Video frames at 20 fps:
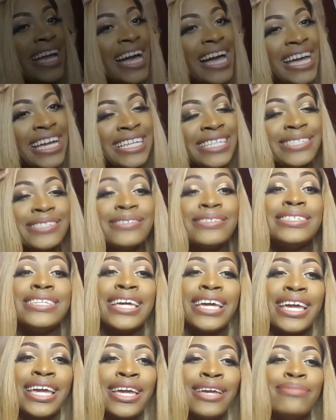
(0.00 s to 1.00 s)
Guys,
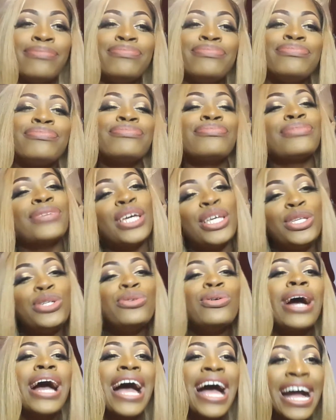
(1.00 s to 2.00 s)
today you
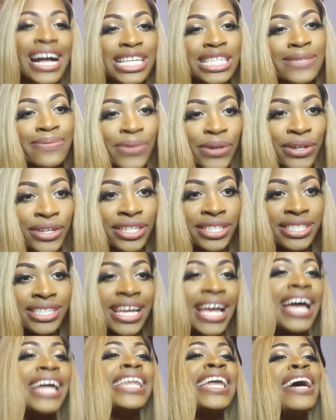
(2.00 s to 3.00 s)
asked for it
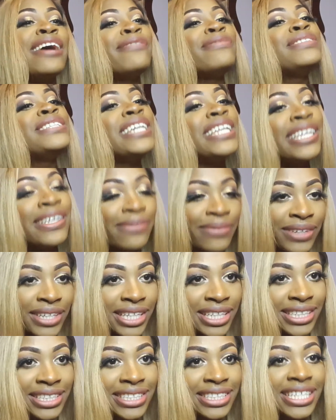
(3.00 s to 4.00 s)
and I have delivered
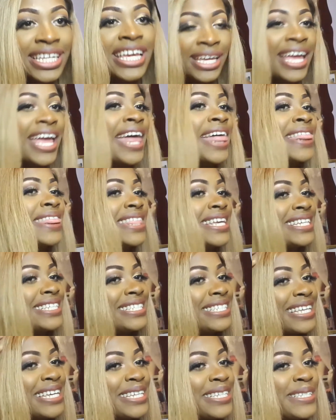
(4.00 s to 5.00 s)
it.
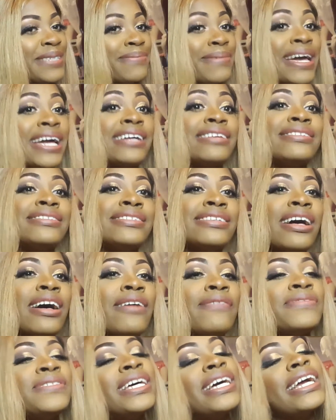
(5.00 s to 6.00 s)
This is my
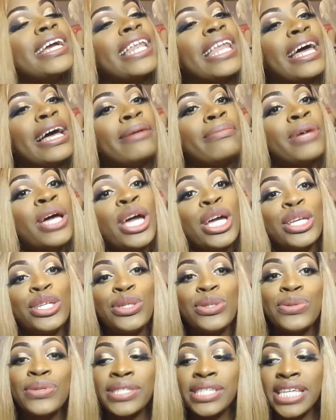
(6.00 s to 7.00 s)
Soft Glam
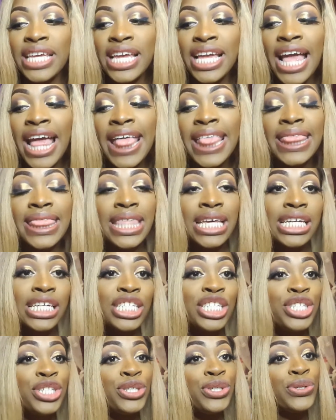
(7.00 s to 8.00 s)
using
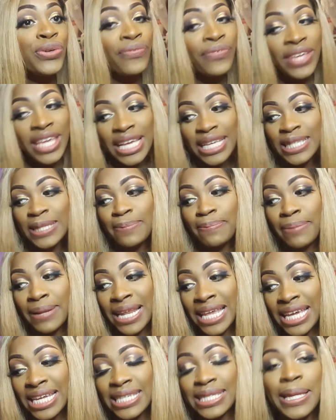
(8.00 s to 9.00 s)
the Juvia'S
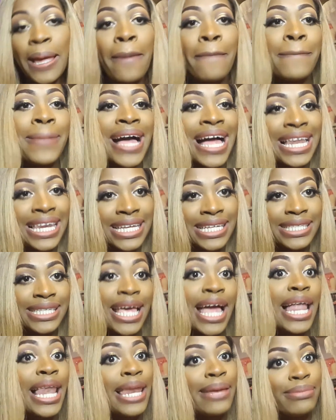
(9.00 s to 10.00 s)
Place palette.
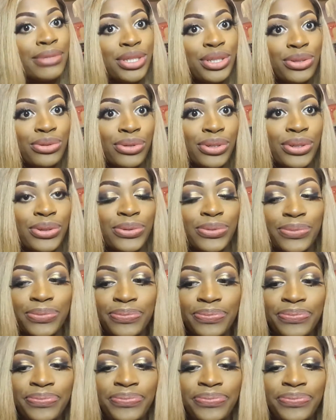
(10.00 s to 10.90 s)
Let me show you.